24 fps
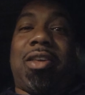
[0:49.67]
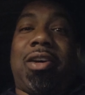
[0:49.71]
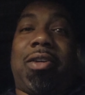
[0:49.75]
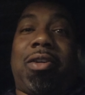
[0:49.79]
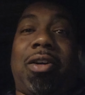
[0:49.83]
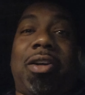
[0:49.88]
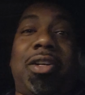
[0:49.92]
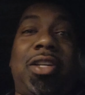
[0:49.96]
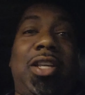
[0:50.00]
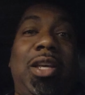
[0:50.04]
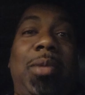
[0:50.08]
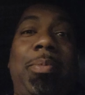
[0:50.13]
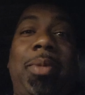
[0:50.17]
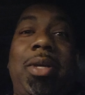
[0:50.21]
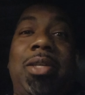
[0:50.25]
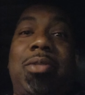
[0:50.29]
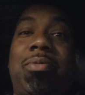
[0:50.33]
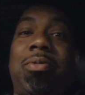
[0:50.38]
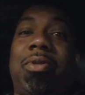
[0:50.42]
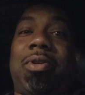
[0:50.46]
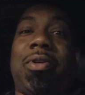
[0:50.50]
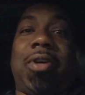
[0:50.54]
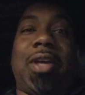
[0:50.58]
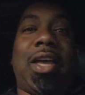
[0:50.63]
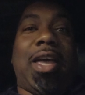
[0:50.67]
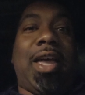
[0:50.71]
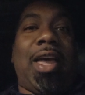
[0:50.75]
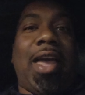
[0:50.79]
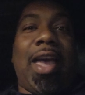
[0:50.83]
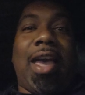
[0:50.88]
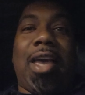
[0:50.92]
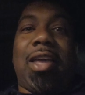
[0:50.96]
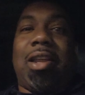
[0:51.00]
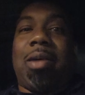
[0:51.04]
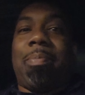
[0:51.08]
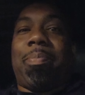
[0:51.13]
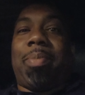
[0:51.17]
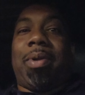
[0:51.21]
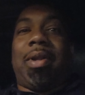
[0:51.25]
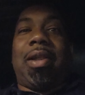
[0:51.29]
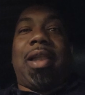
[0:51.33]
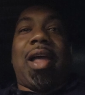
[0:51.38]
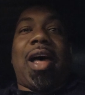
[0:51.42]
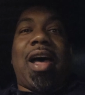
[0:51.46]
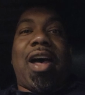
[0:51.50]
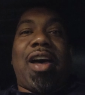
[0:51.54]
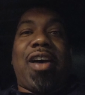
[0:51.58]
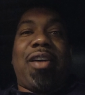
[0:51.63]
thought our DBs were gonna get ate up
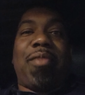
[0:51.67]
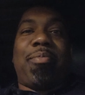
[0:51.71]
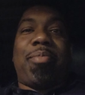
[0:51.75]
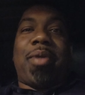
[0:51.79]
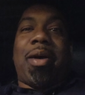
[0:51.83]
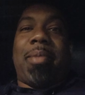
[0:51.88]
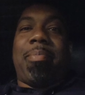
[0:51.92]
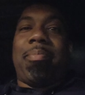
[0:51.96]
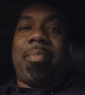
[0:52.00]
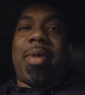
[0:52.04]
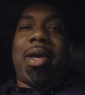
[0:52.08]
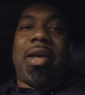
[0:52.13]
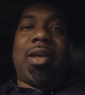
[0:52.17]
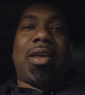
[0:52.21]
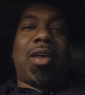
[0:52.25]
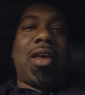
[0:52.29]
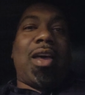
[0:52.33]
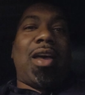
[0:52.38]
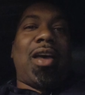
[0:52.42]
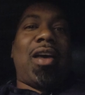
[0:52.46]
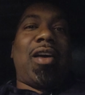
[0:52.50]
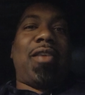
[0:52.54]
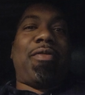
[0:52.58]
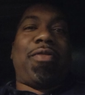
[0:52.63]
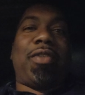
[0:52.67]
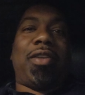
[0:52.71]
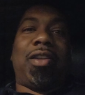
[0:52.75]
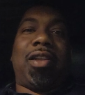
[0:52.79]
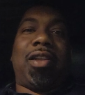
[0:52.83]
alive by Metcalf